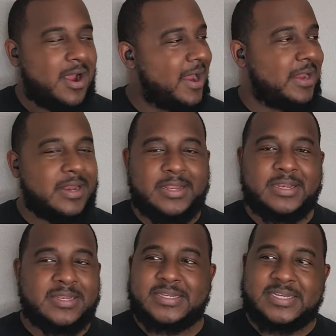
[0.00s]
All right?
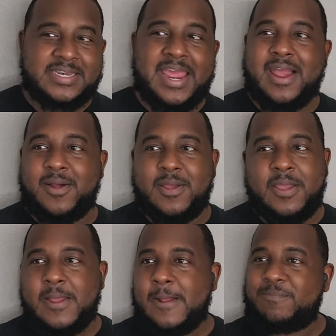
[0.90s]
Now,
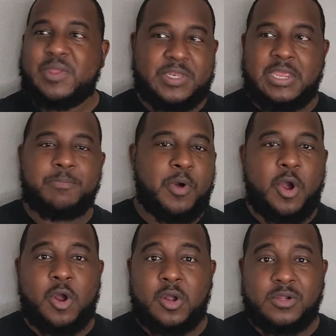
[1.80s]
the deep
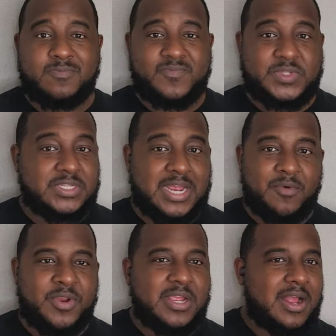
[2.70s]
ball to
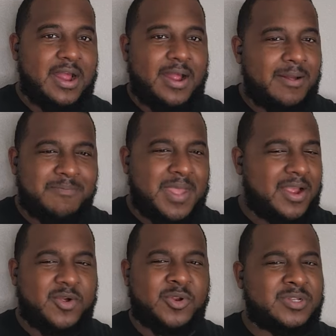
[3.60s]
Tyreek, I'm
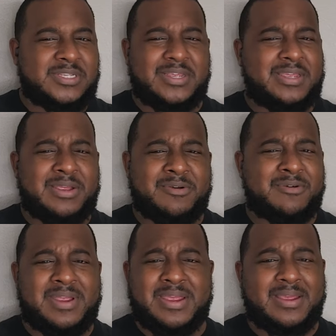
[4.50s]
not going to sit
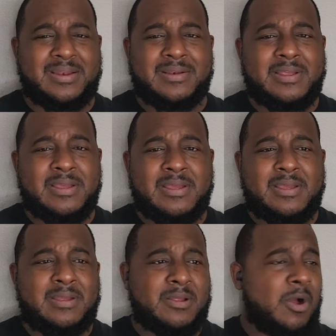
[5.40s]
here and,
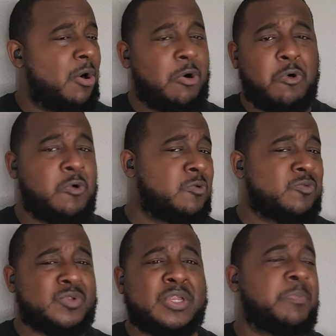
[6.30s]

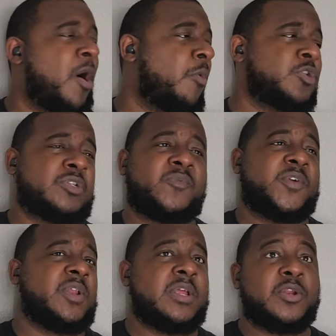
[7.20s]
oh, the ball was
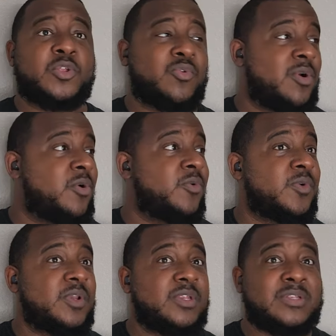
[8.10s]
severely
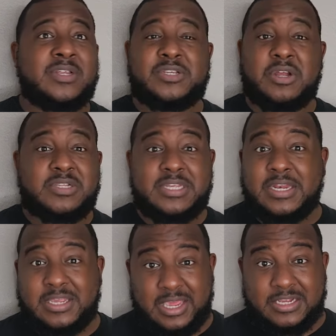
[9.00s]
underthrown. Did y'all see
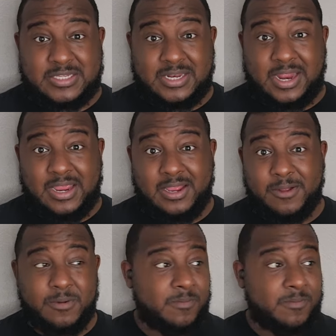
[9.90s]
the kicks today?